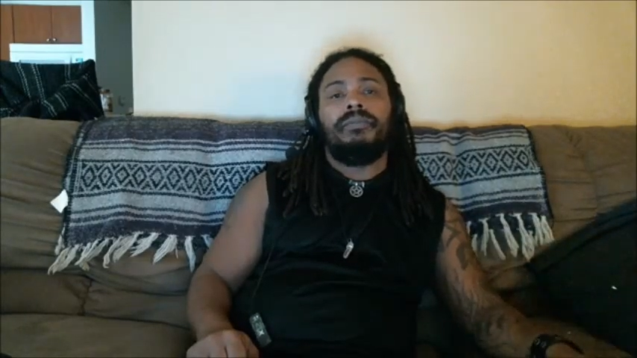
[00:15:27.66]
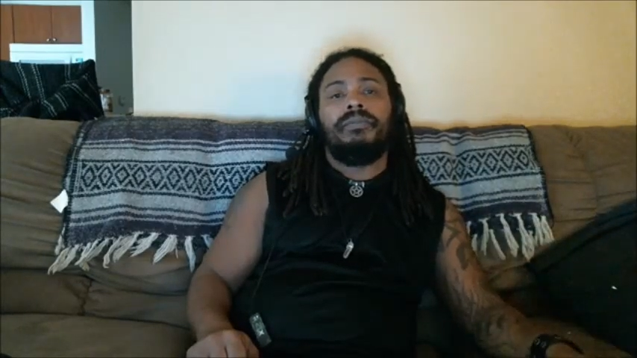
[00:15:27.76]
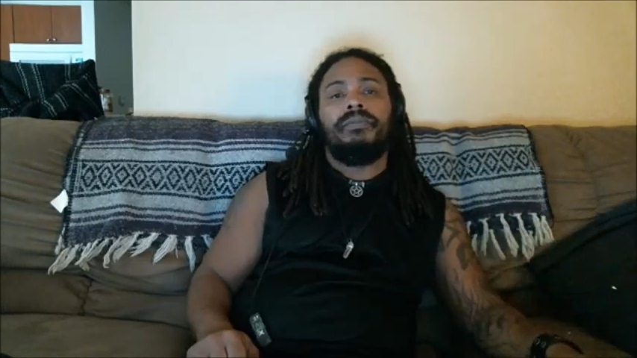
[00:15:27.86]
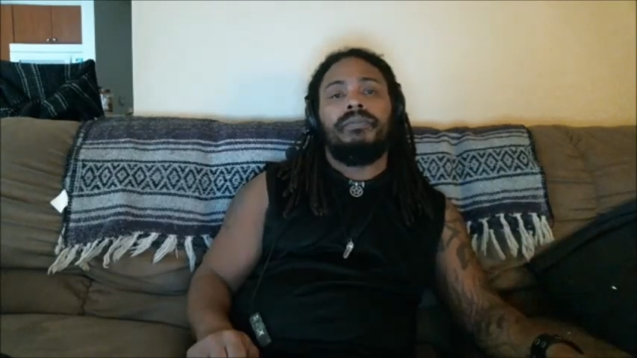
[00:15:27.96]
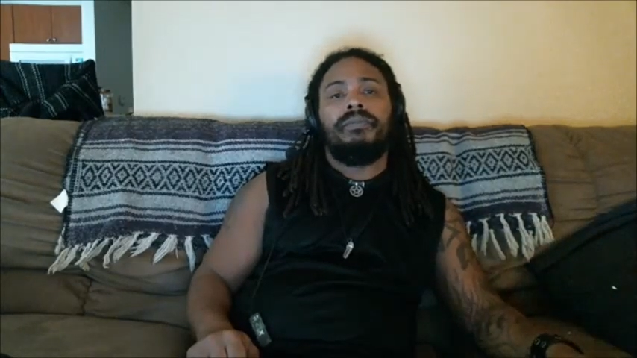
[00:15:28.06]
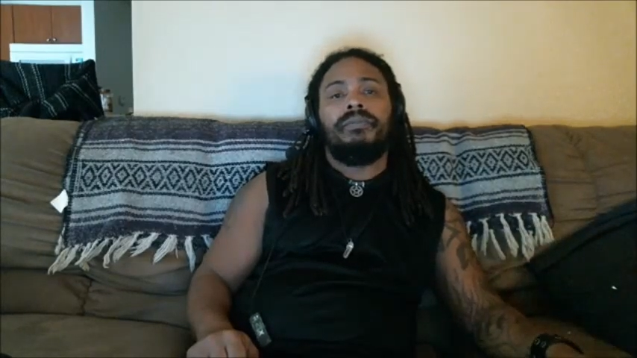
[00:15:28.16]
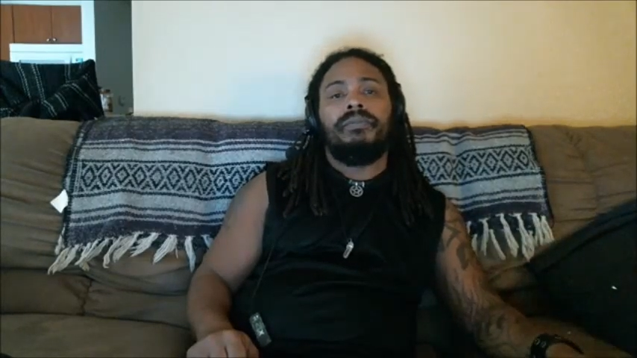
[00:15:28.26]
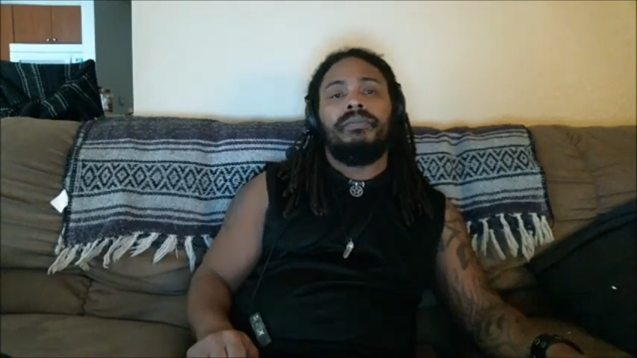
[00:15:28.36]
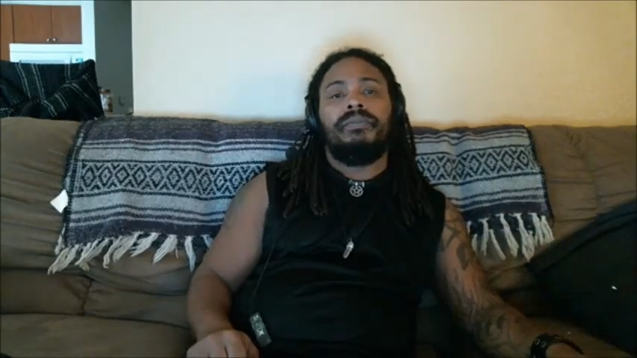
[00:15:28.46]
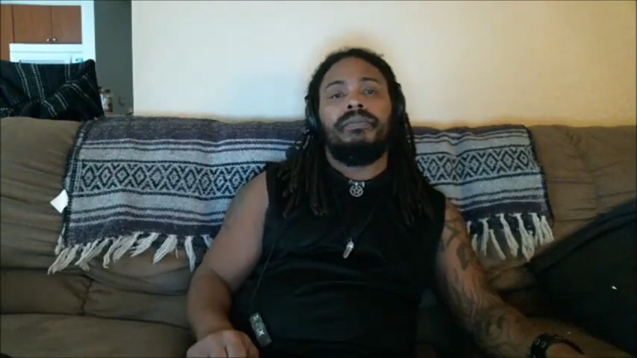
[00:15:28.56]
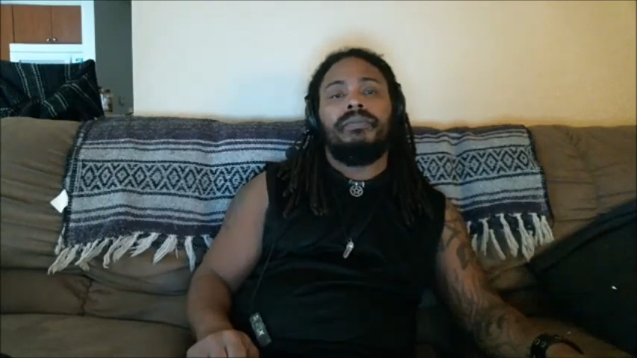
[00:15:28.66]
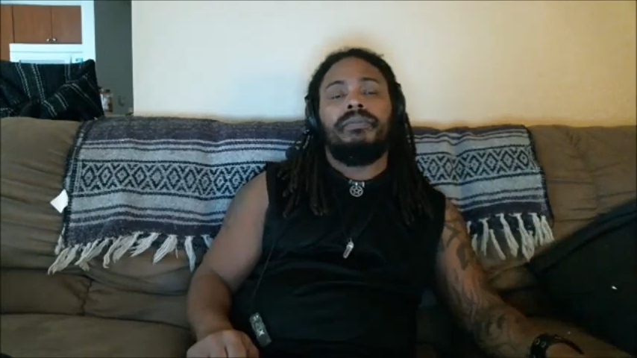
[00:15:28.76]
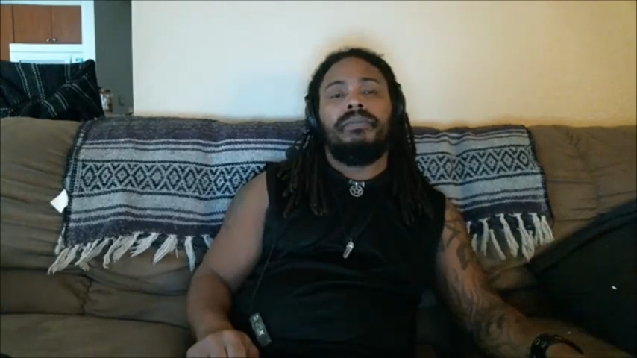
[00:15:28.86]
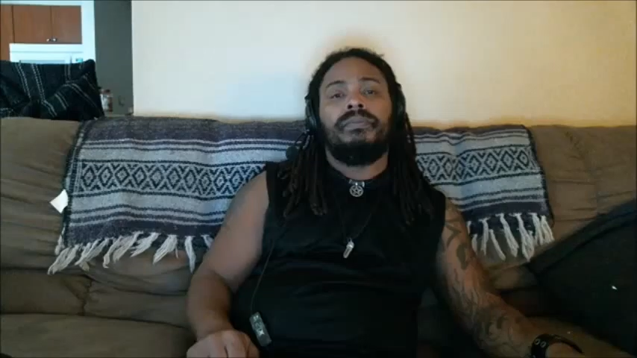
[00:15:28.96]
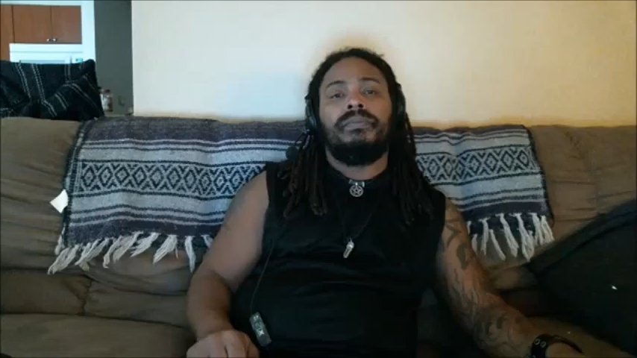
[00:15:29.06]

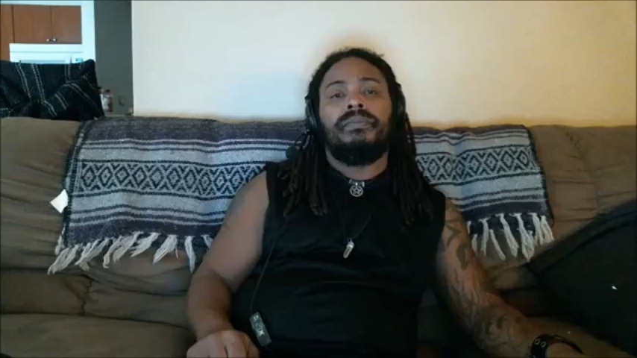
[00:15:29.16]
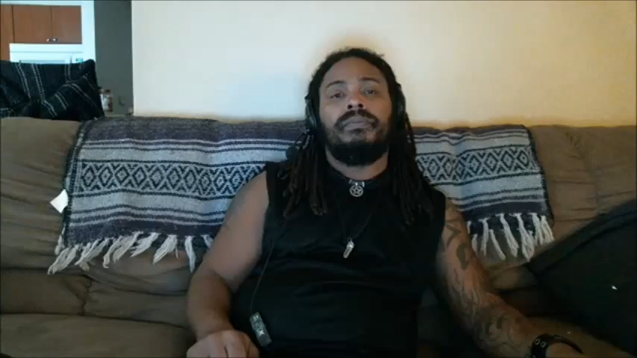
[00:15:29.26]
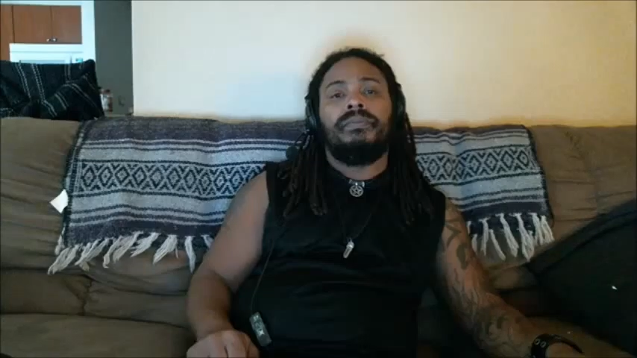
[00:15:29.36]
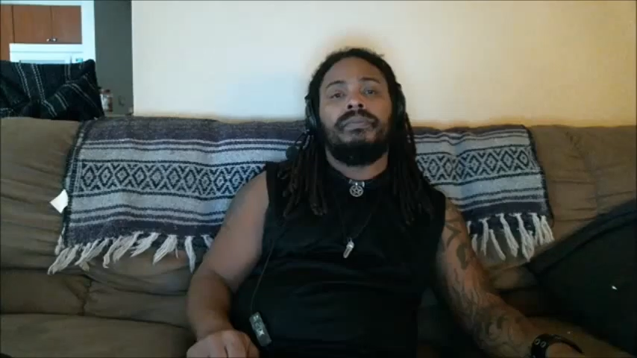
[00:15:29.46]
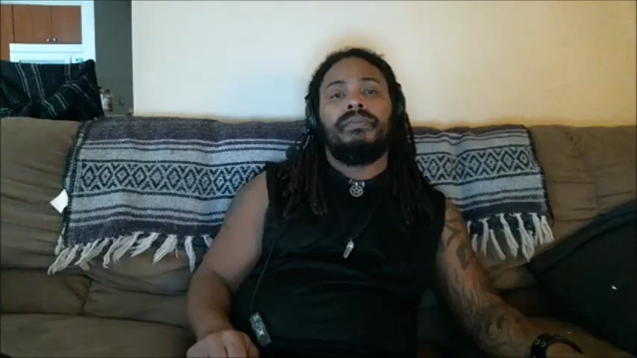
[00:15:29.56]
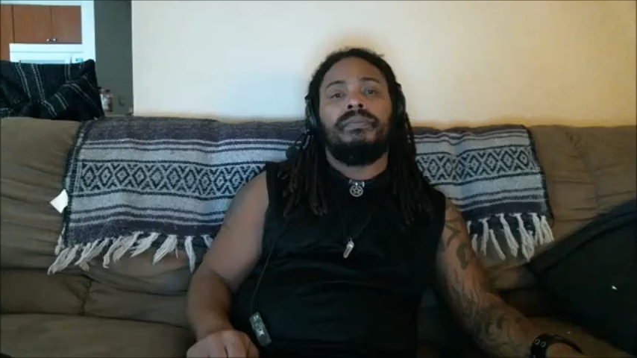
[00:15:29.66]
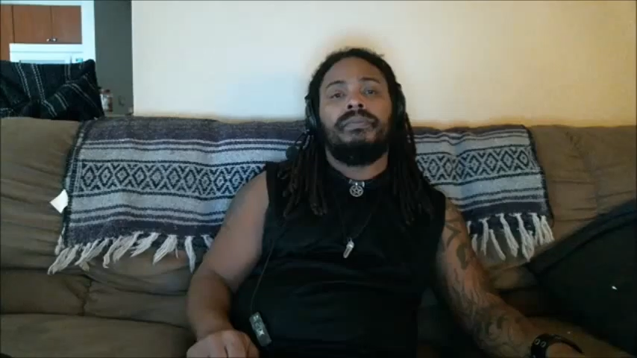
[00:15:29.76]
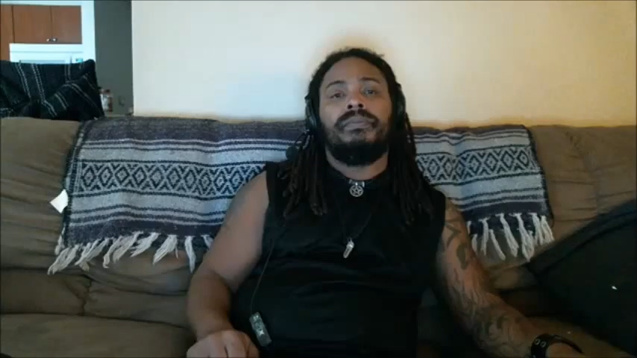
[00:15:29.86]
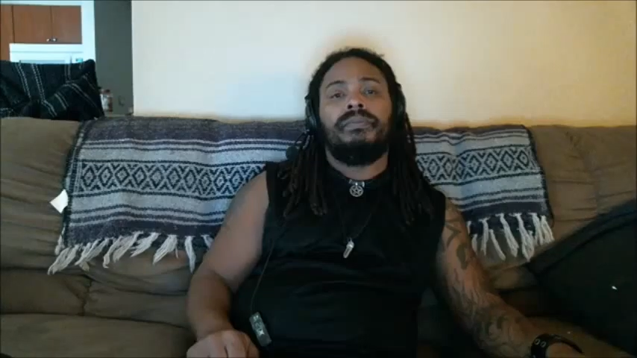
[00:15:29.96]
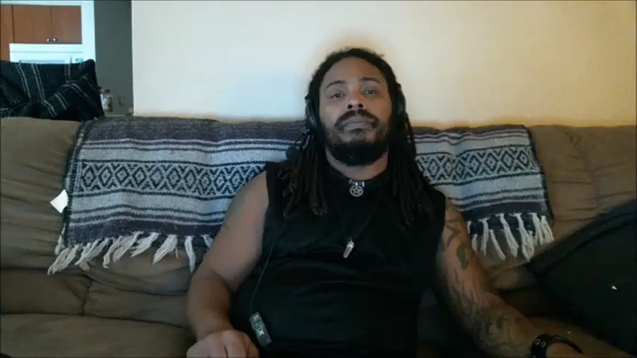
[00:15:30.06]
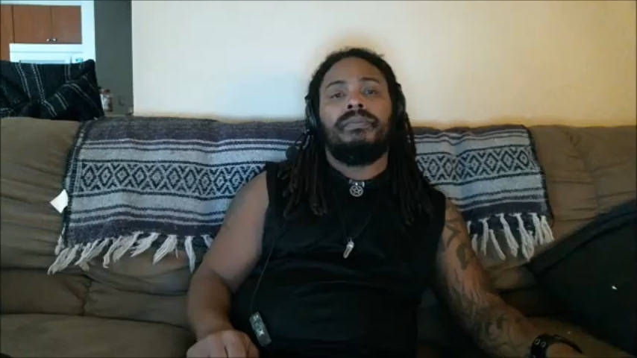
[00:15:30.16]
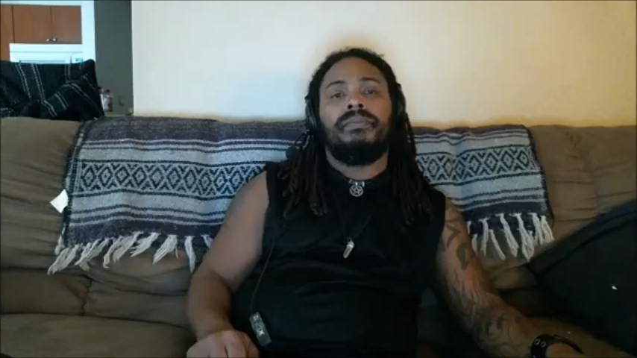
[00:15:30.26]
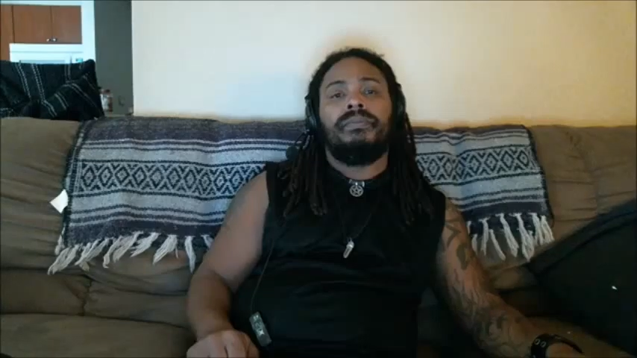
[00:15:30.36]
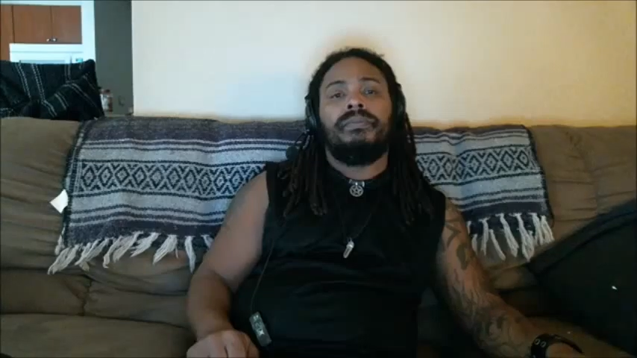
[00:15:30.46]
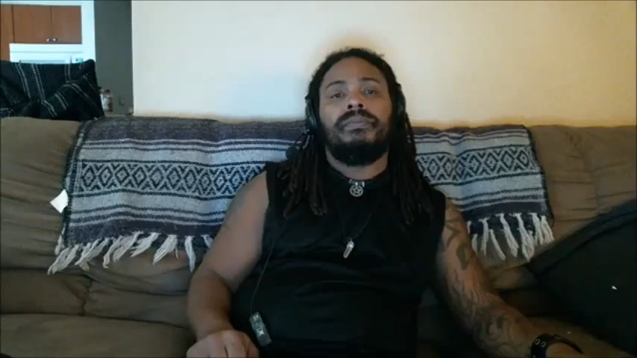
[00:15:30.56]

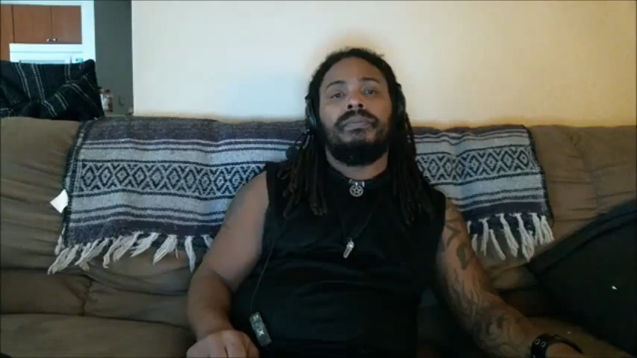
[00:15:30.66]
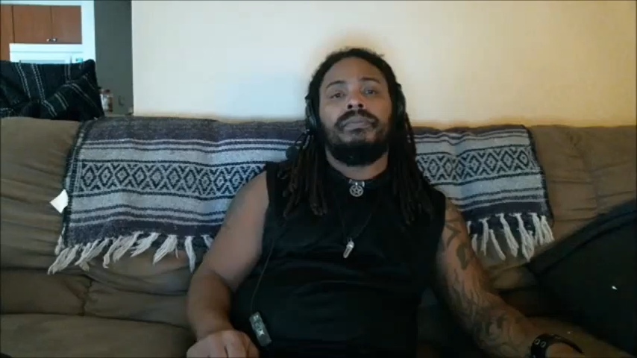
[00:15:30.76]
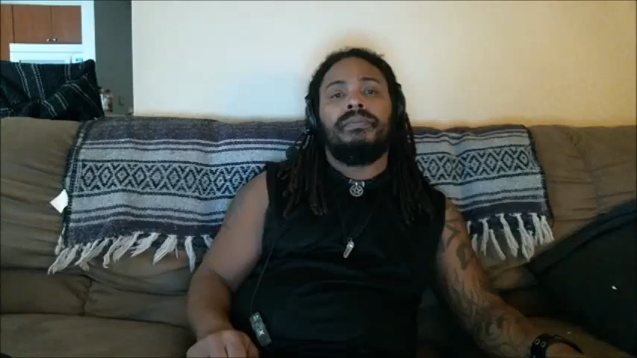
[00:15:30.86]
(no one is talking)